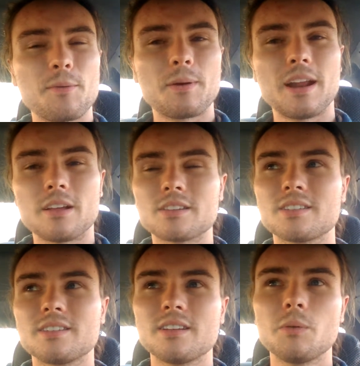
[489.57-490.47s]
What
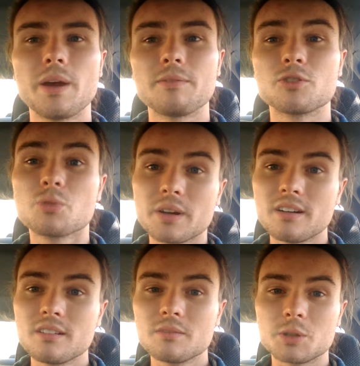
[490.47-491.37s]
else? We have a
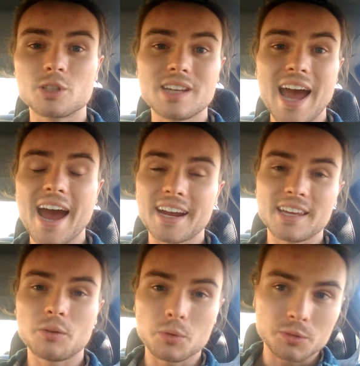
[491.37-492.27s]
Twitter, which is
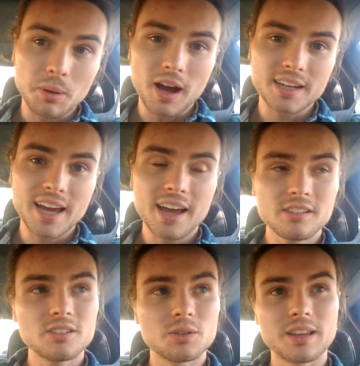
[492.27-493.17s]

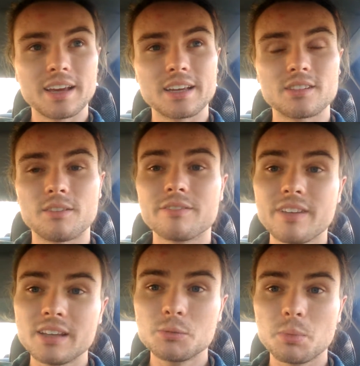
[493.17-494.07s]
@GeekWarsPodcast. You can like us on
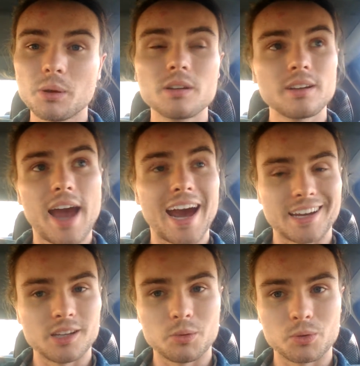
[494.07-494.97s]
Facebook,
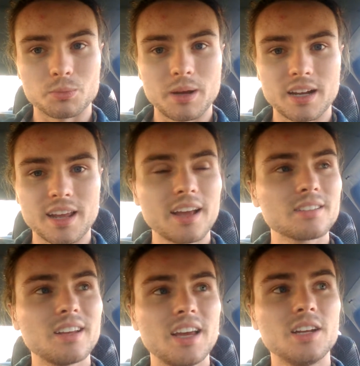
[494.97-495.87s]

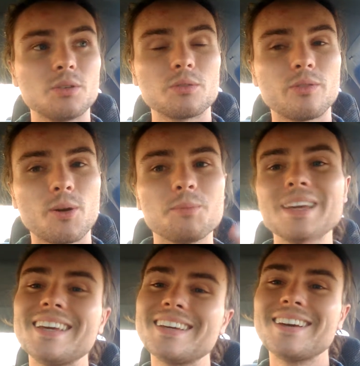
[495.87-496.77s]
@GeekWarsPodcast. And you can follow
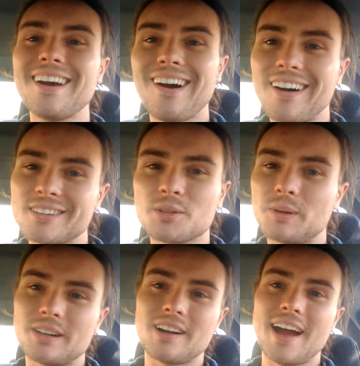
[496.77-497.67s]
me on
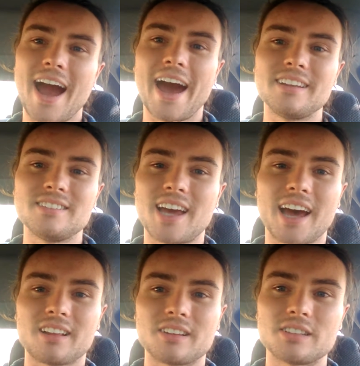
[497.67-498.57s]
Twitter,
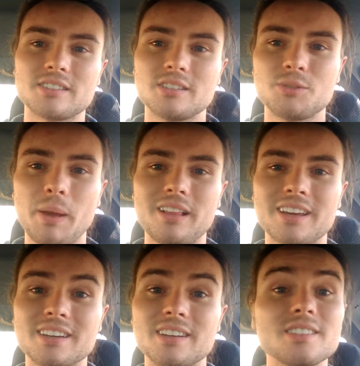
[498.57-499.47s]
@Daclus.
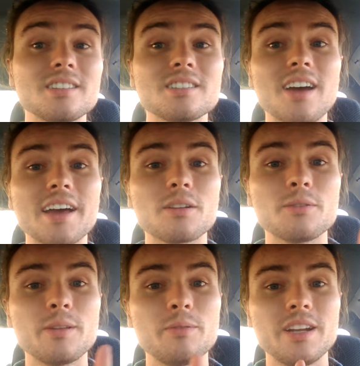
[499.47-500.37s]
Spelling is in the title
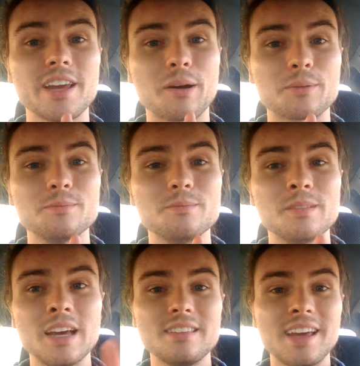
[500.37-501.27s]
of the video.
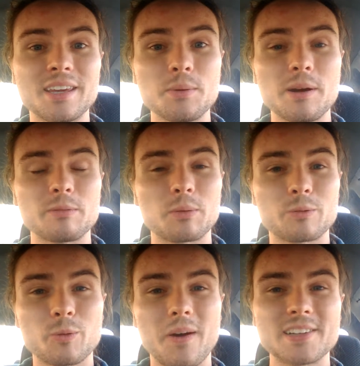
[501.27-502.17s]
Thank you, everyone,
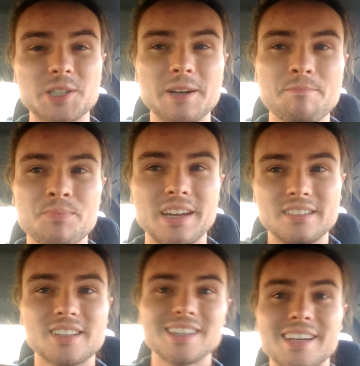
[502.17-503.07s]
for watching. And
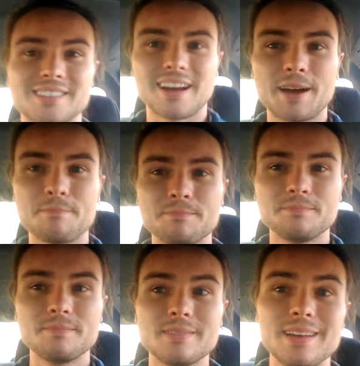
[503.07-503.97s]
until next time,
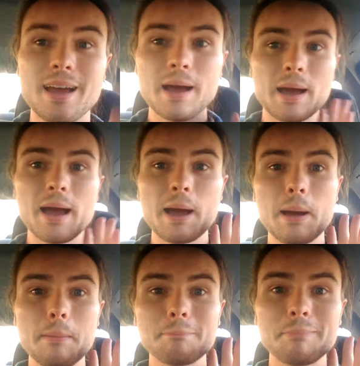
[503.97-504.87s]

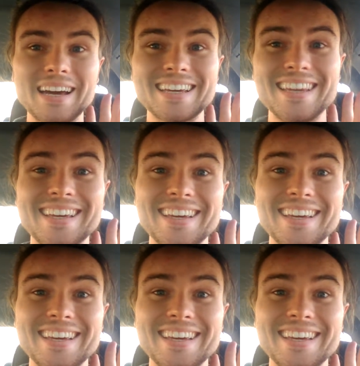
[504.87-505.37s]
bye!